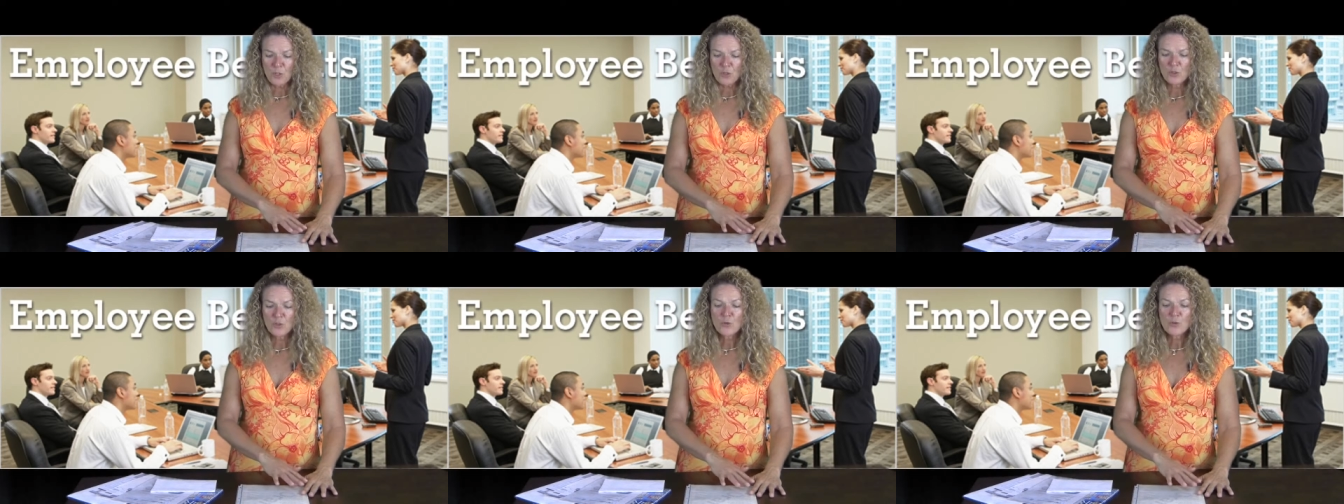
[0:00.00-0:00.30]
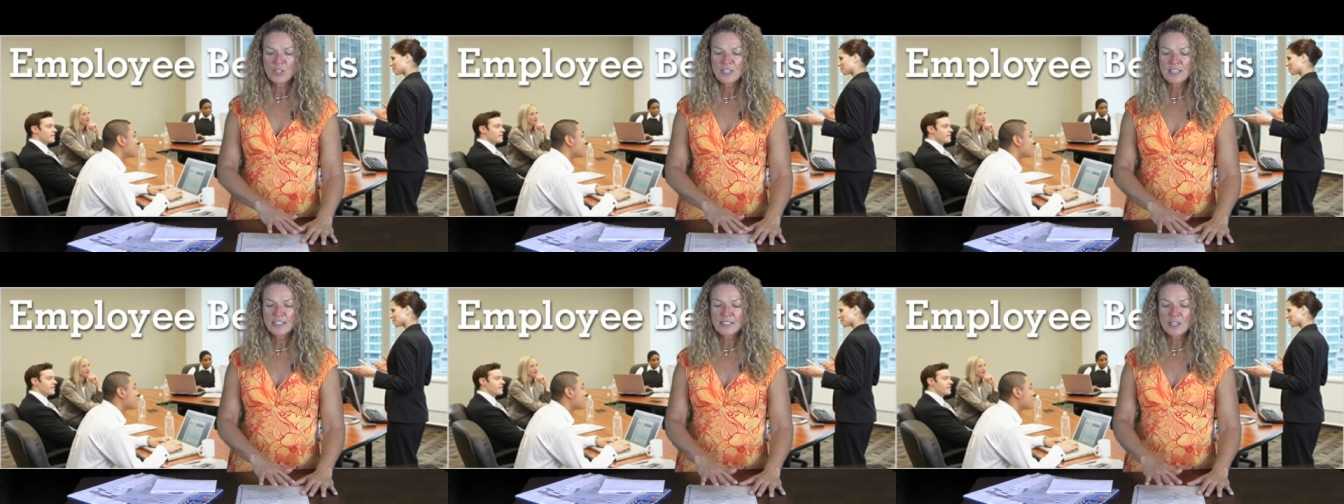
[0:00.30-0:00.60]
You
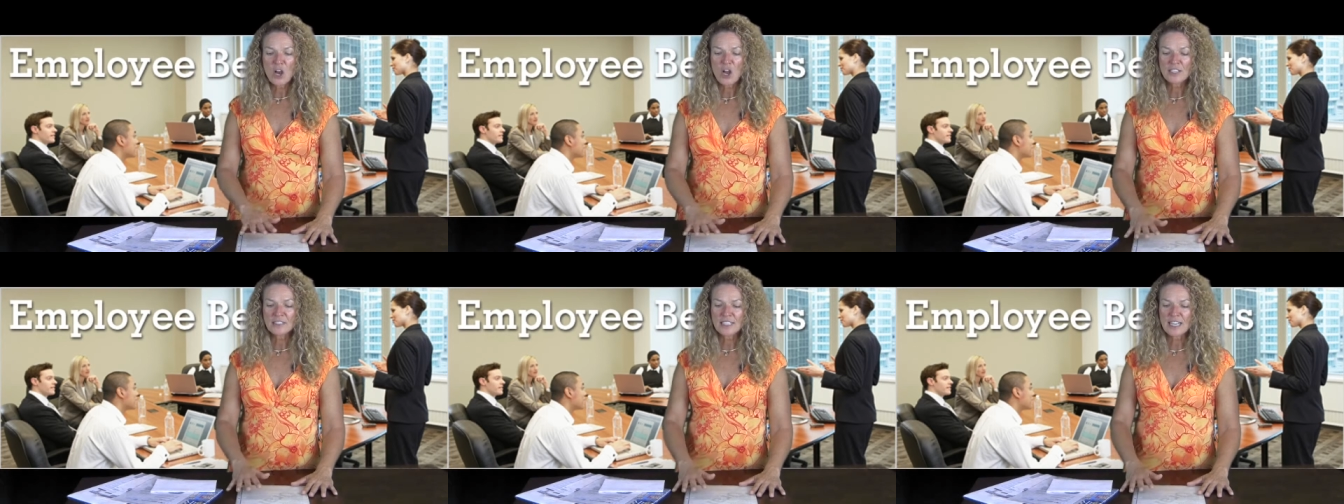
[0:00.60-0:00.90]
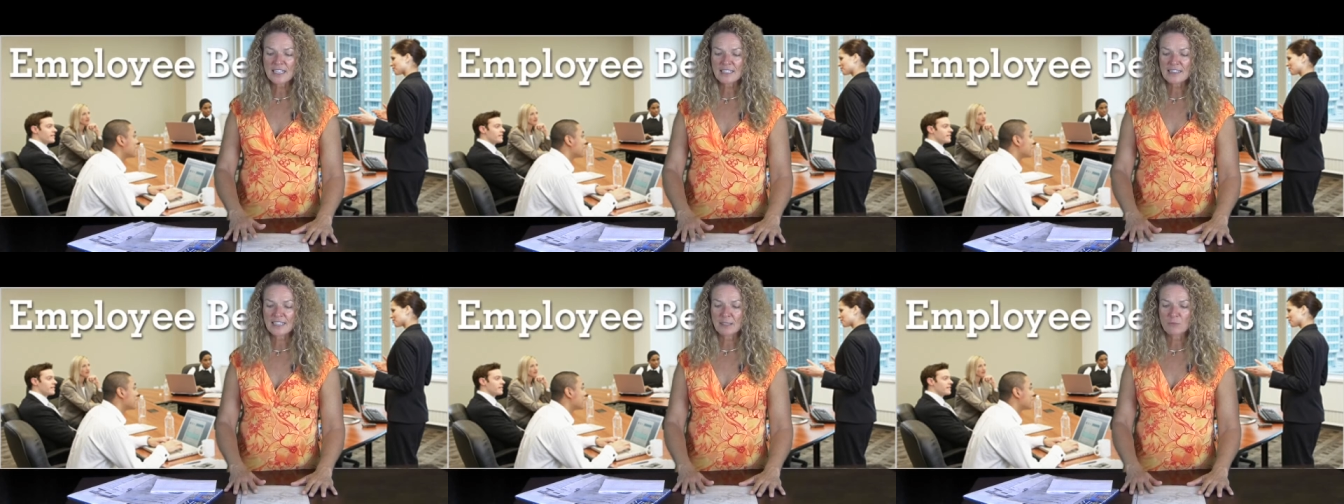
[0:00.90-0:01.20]
can
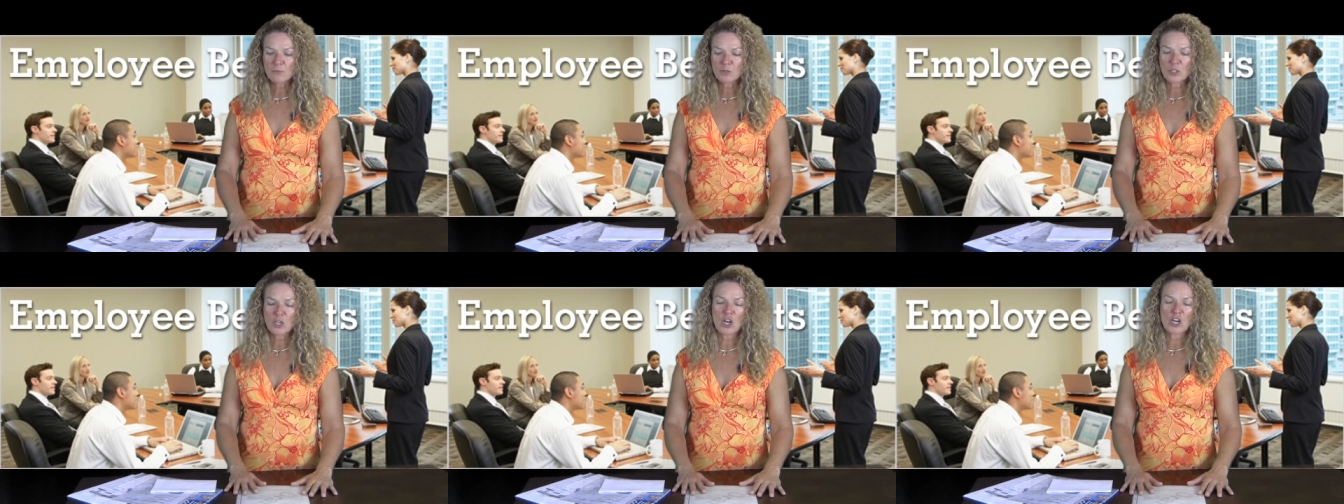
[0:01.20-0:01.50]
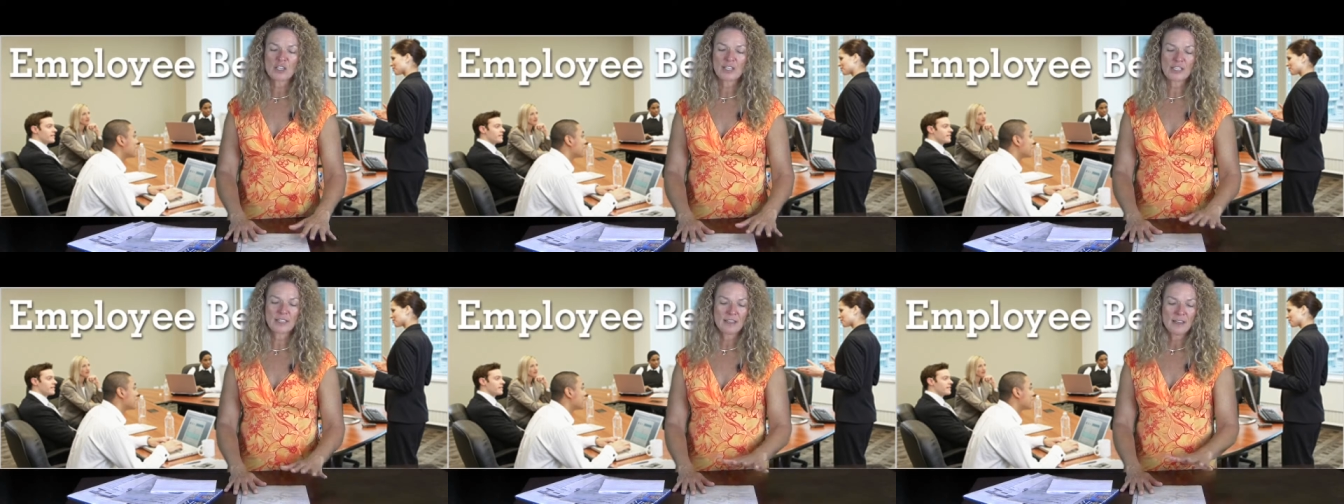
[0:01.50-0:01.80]
contact them
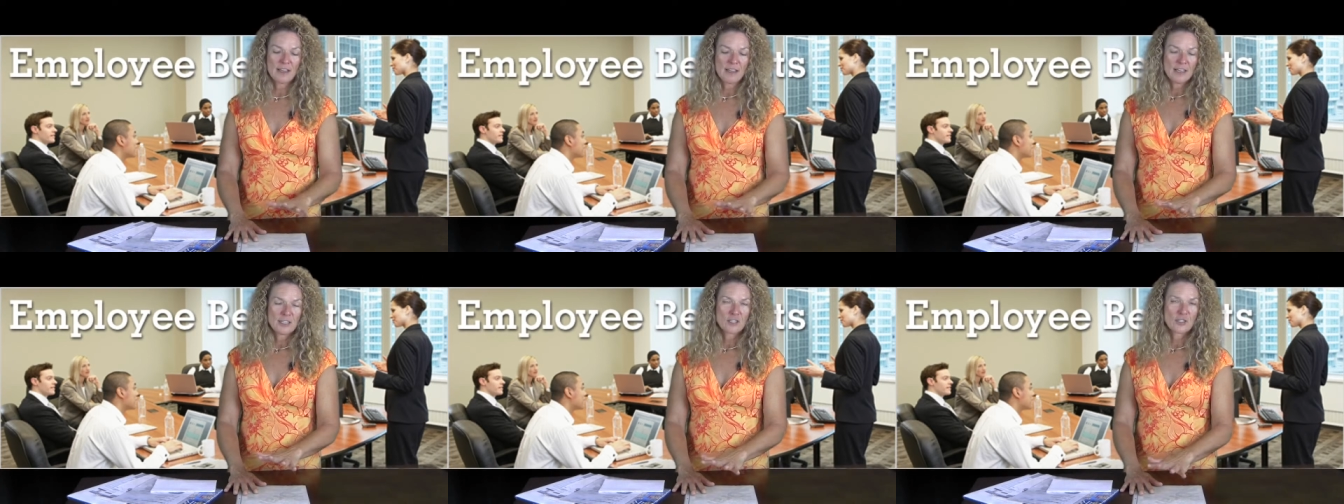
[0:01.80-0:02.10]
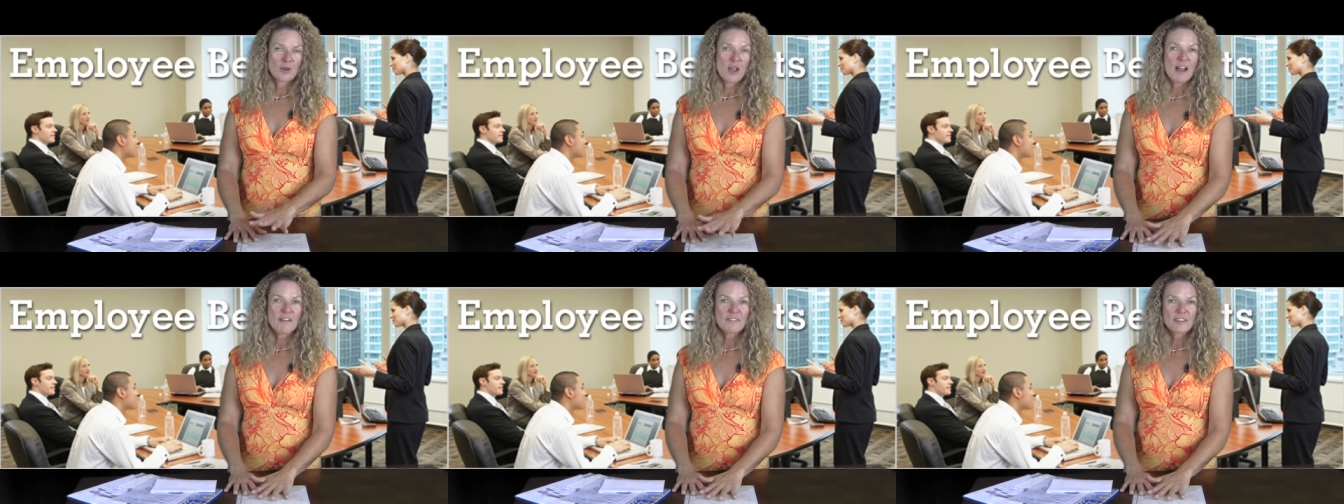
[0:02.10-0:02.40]
regarding
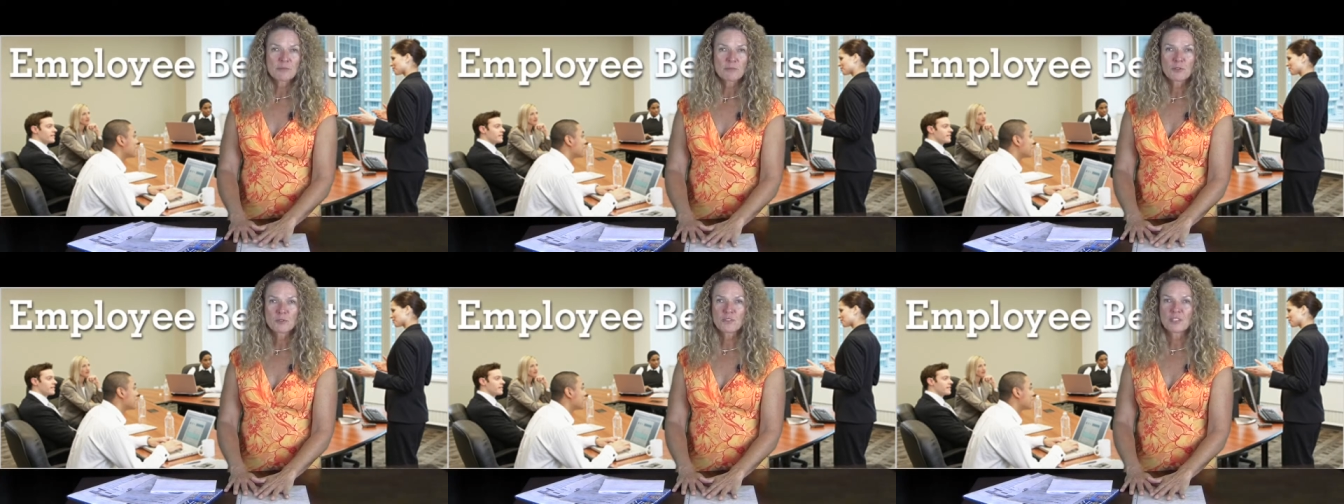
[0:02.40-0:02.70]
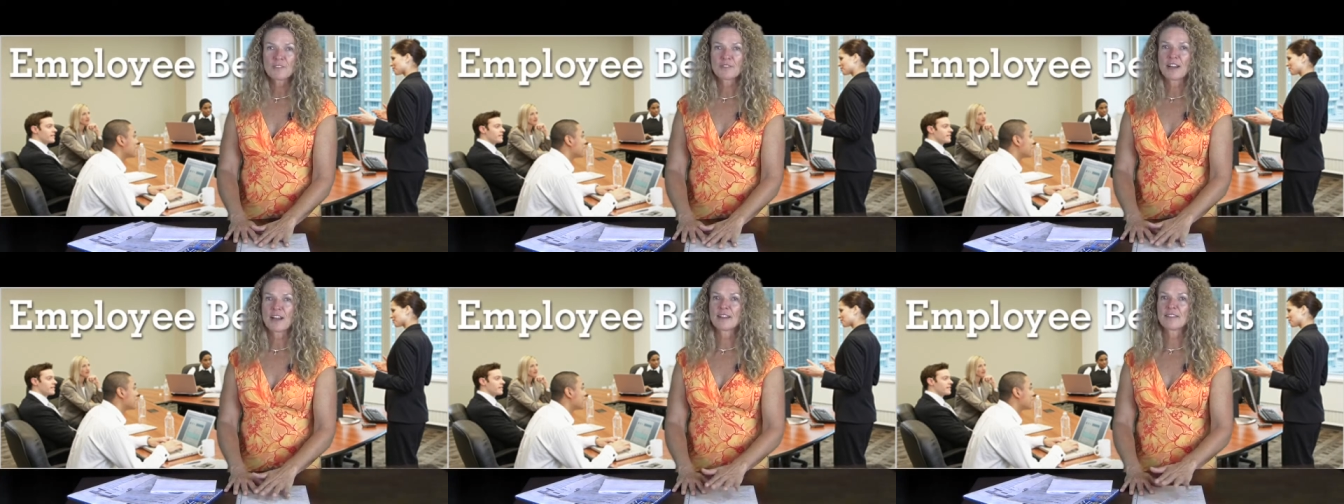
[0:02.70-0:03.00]
traffic
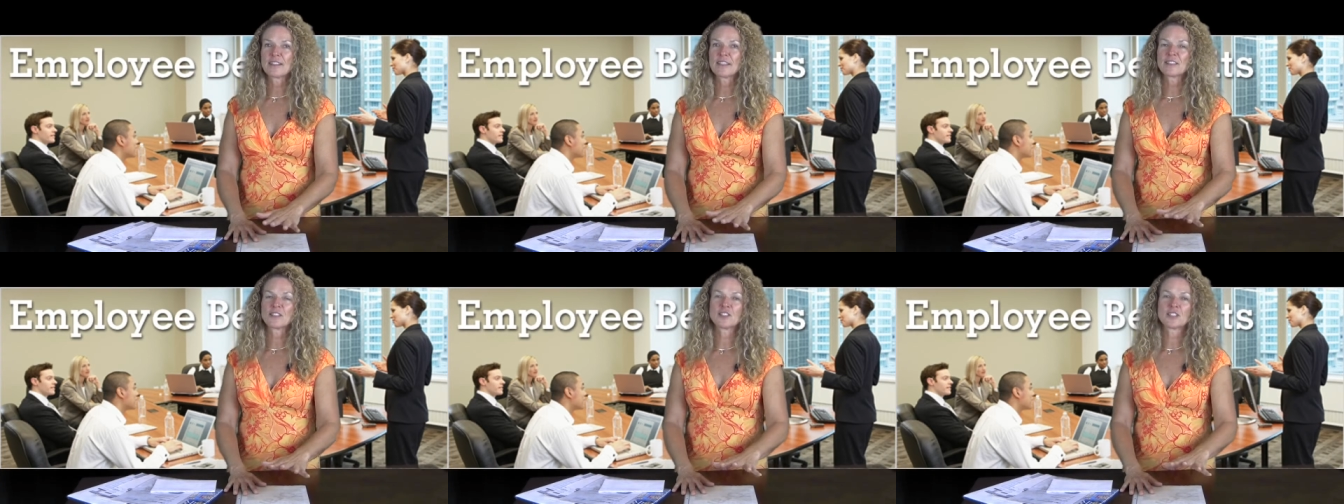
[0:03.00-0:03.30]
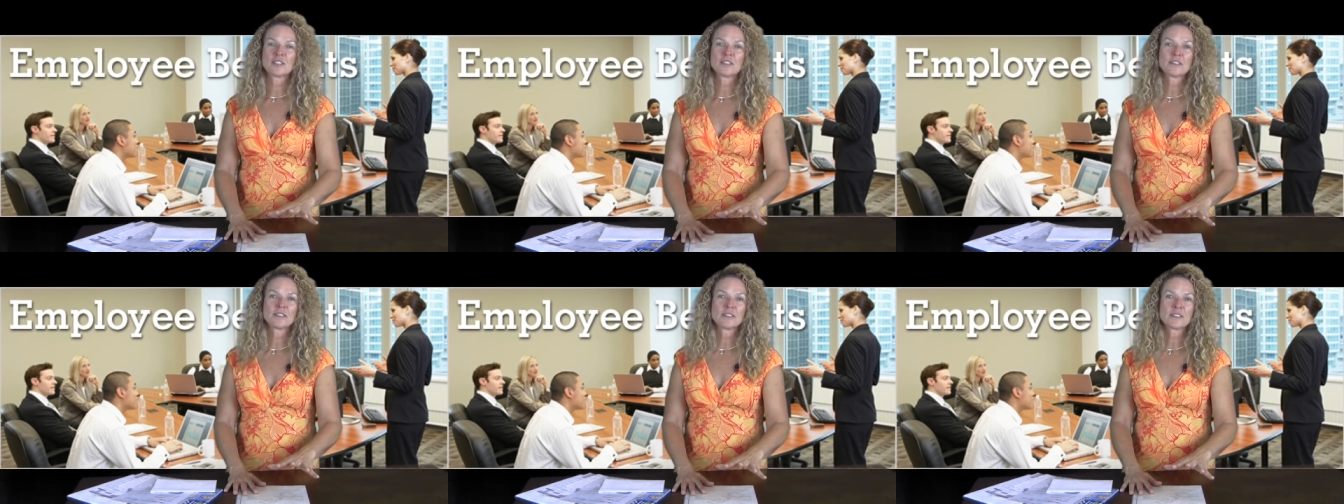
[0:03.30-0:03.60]
moving
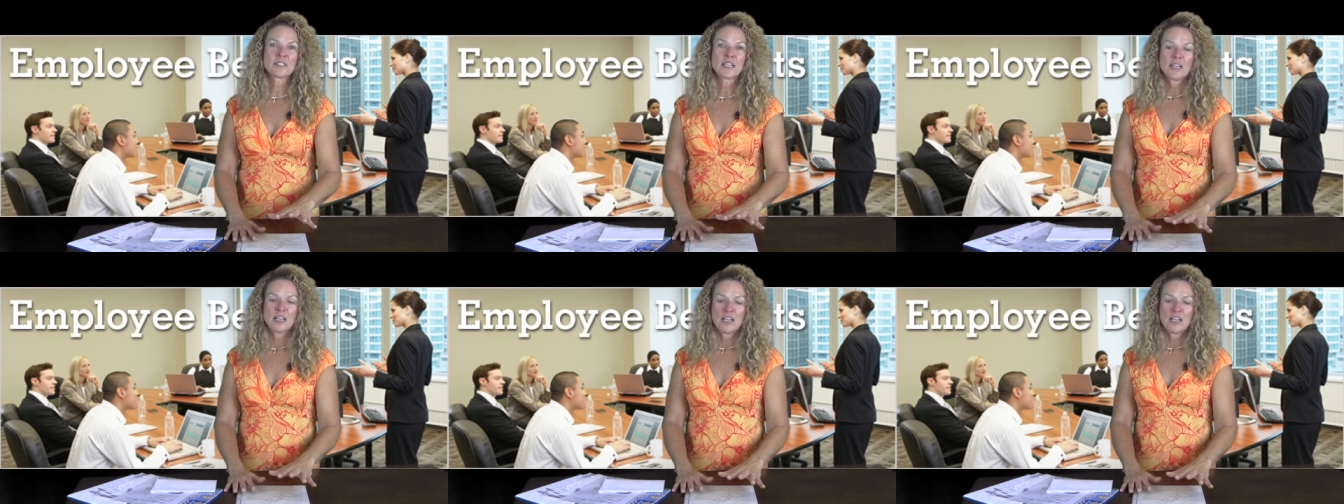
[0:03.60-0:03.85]
violations,